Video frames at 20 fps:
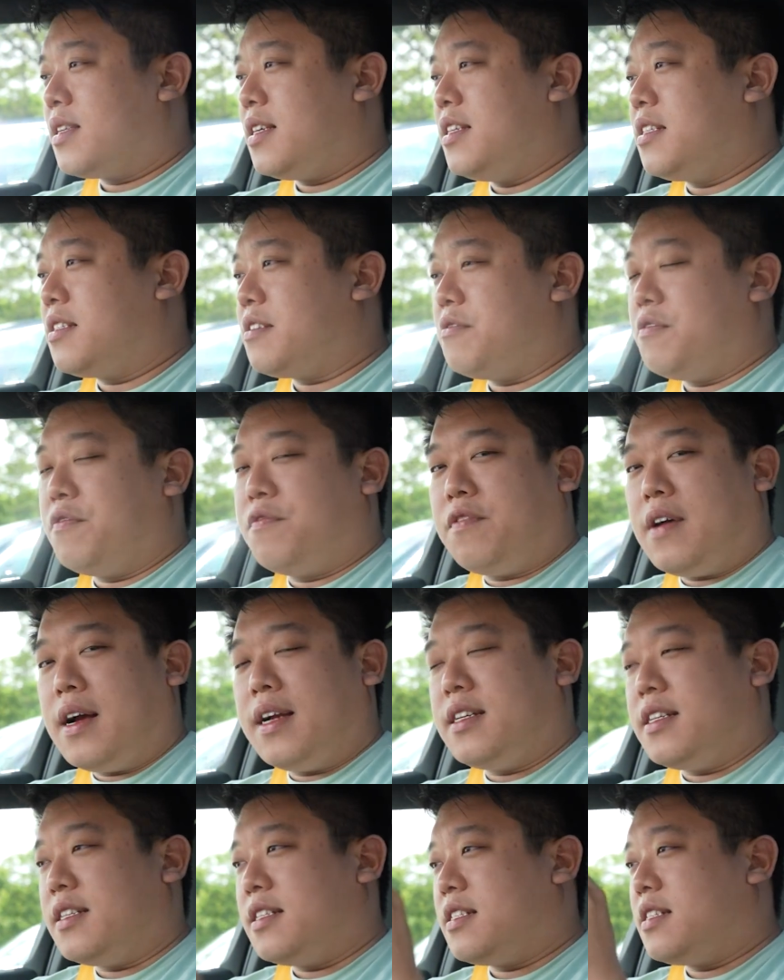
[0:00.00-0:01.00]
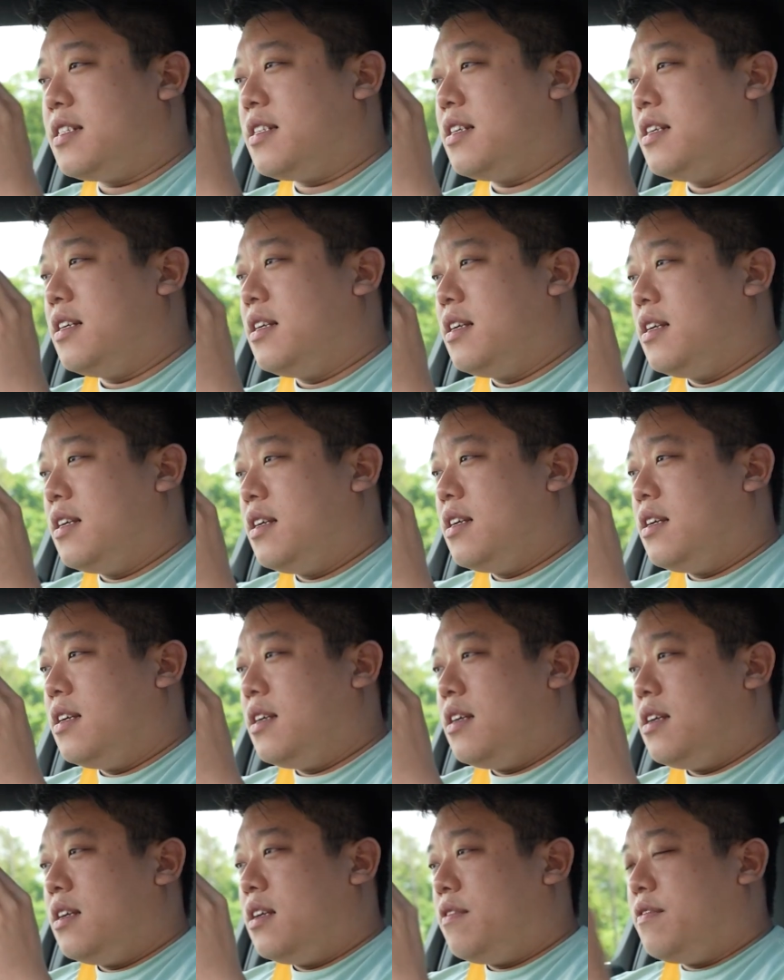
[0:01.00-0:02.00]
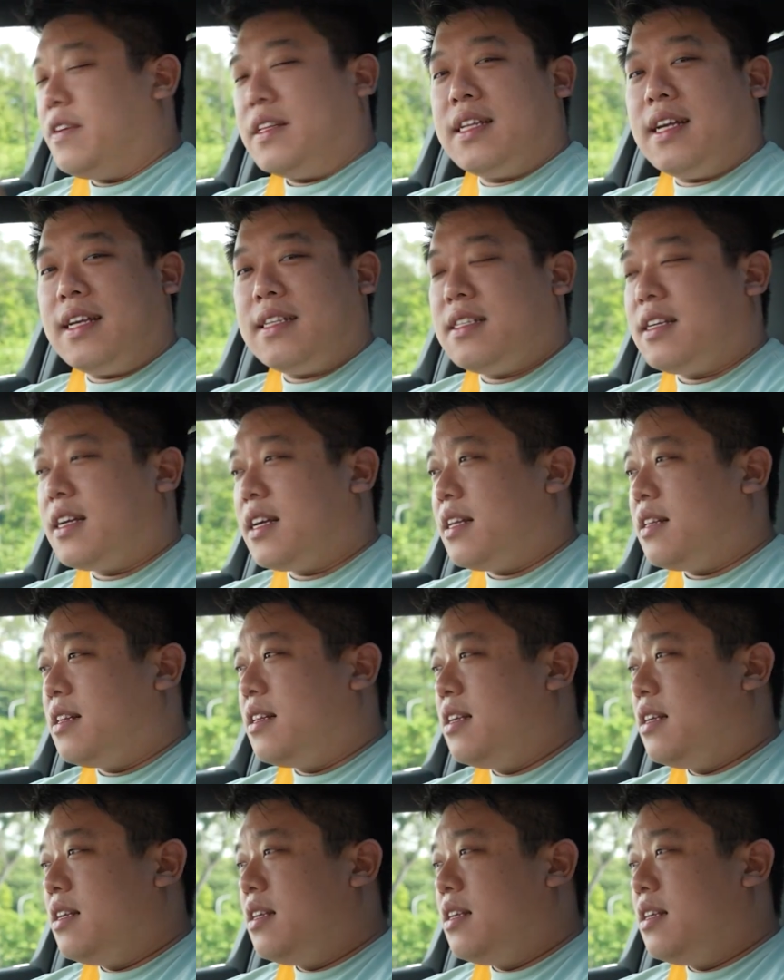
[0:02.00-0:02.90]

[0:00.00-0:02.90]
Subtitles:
It's refined, it's fantastic, and